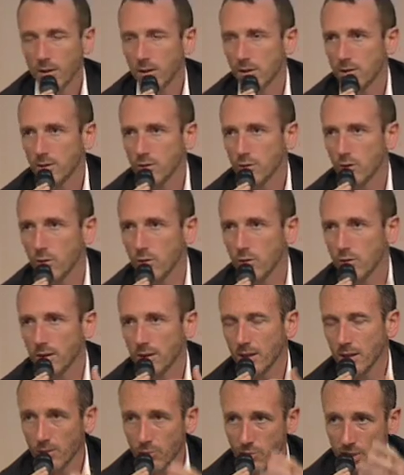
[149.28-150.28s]
So
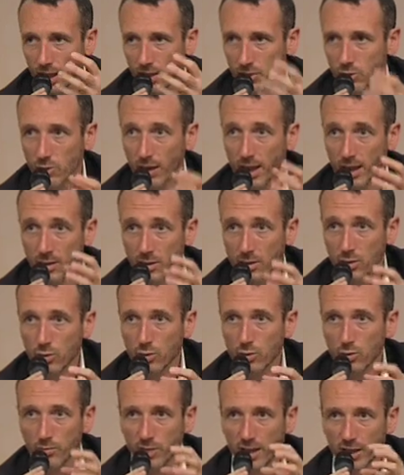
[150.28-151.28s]
we are trying
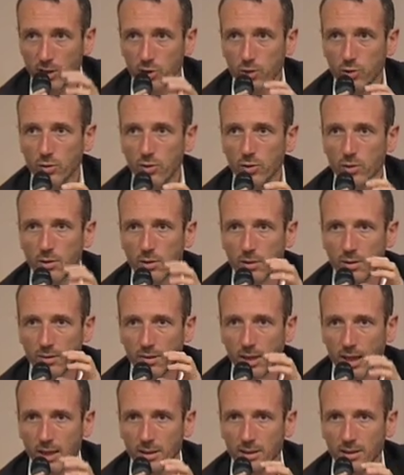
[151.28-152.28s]
to make sure
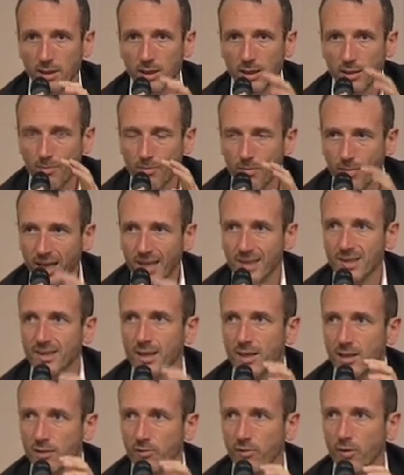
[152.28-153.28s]
that it makes
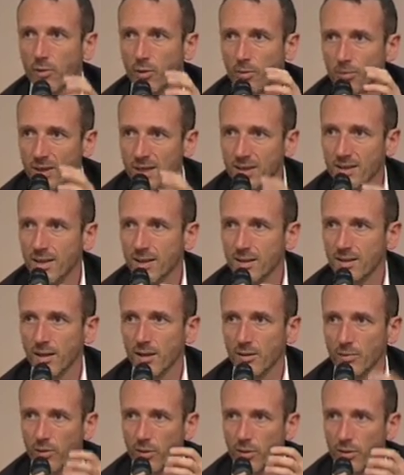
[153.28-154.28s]
sense from a business
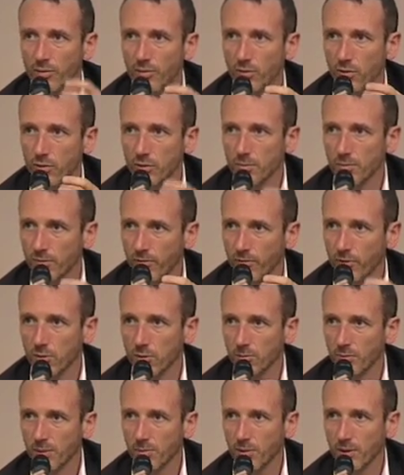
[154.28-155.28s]
standpoint for
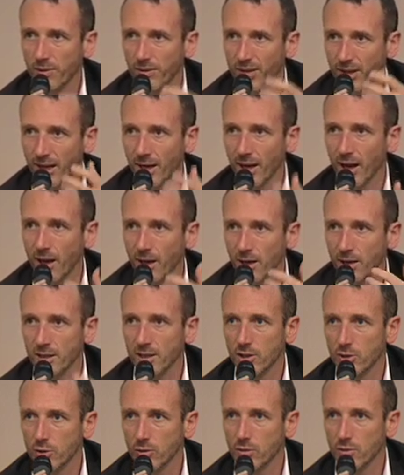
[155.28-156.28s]
the people. There are
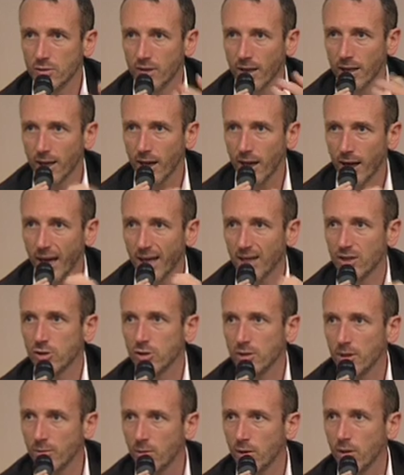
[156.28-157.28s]
issues that are
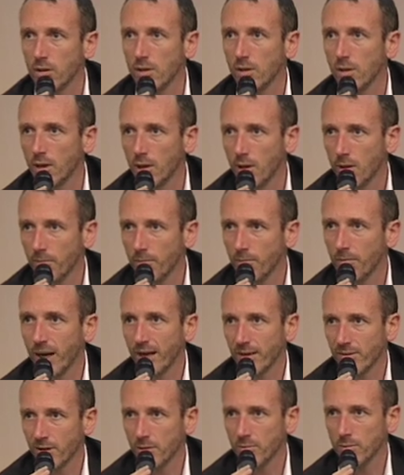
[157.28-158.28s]
actionable
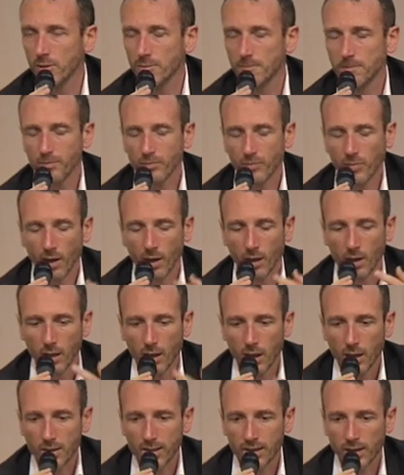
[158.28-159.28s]
by them.
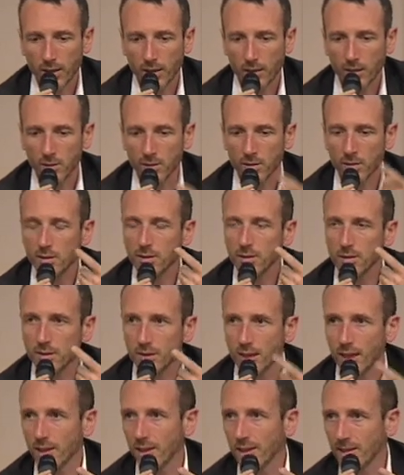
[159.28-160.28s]
Second,
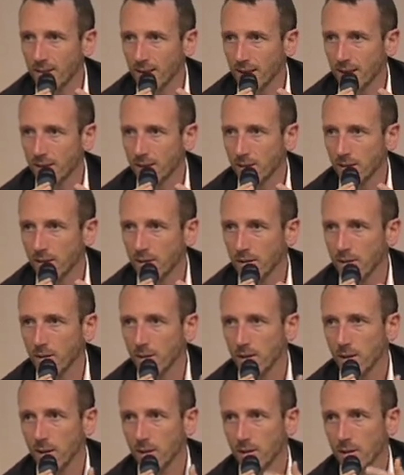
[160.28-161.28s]
target setting.
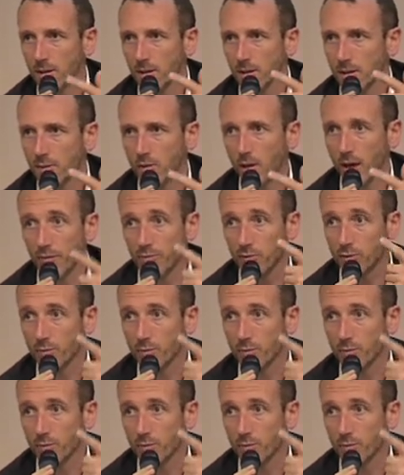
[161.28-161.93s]
You have